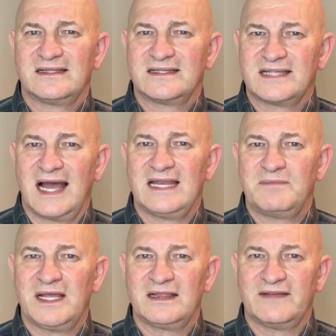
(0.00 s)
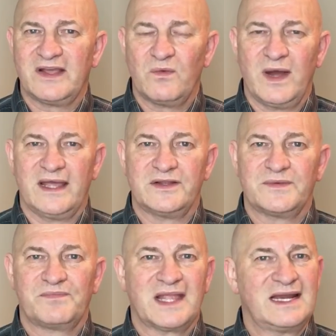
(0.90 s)
designed to be a living
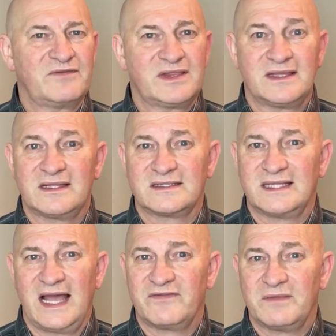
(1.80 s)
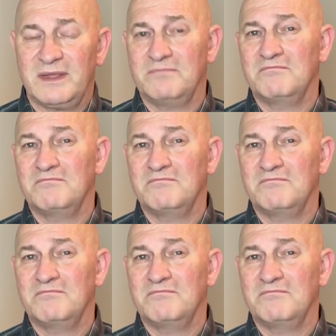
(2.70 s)
wage, and everything doesn't have to be.